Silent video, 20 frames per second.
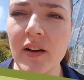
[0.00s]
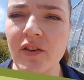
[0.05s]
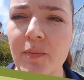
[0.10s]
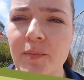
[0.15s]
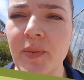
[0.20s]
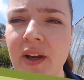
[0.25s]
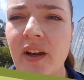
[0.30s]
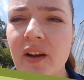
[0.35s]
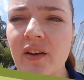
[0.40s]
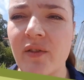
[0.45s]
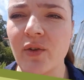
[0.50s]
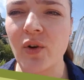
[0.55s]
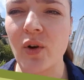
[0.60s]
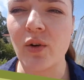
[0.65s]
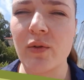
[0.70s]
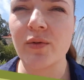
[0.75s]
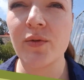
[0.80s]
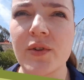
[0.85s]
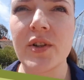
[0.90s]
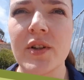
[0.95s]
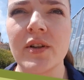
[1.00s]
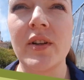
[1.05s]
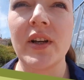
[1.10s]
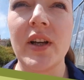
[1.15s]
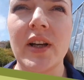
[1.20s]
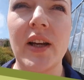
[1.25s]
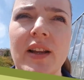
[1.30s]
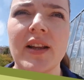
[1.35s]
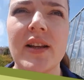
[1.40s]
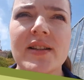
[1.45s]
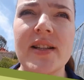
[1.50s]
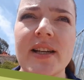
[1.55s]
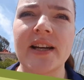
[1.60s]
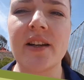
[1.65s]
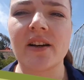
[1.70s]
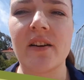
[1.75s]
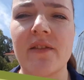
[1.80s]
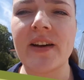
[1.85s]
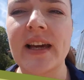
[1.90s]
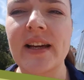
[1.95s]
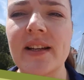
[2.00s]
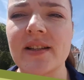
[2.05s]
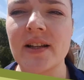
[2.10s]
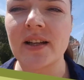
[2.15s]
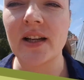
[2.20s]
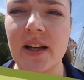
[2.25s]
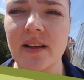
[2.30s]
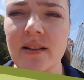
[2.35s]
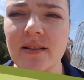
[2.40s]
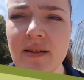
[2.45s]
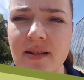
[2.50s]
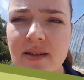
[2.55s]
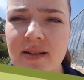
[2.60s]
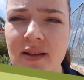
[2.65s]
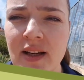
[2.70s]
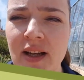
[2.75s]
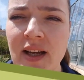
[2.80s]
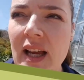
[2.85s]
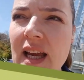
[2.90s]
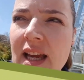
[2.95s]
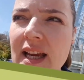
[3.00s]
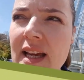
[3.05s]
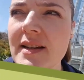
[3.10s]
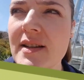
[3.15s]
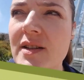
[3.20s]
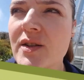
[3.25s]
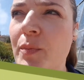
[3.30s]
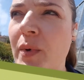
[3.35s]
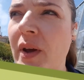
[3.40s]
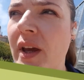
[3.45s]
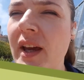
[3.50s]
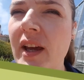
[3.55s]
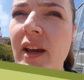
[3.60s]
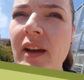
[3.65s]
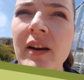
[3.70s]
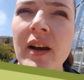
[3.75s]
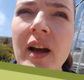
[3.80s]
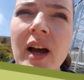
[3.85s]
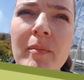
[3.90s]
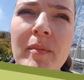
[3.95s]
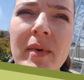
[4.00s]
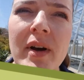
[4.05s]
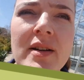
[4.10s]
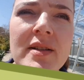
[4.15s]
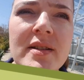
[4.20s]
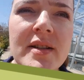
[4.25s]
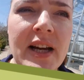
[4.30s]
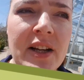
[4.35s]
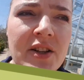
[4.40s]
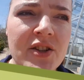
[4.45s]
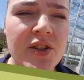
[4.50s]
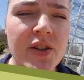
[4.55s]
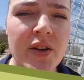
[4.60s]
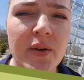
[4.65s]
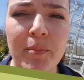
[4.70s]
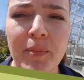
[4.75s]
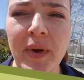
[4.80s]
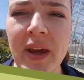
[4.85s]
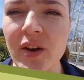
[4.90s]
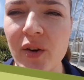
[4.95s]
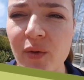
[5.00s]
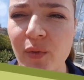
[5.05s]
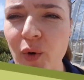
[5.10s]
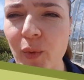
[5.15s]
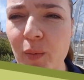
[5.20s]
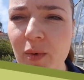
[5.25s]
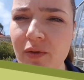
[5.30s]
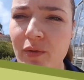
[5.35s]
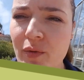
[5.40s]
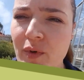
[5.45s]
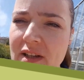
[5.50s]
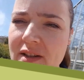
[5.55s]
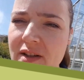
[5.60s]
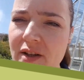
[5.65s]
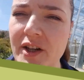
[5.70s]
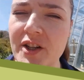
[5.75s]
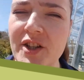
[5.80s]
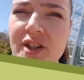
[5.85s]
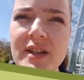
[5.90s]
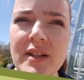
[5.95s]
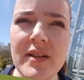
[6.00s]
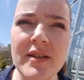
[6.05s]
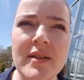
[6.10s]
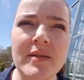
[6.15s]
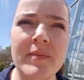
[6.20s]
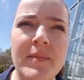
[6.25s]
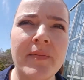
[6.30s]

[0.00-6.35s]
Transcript: of being involved in the Center of Excellence is being among such a big group of researchers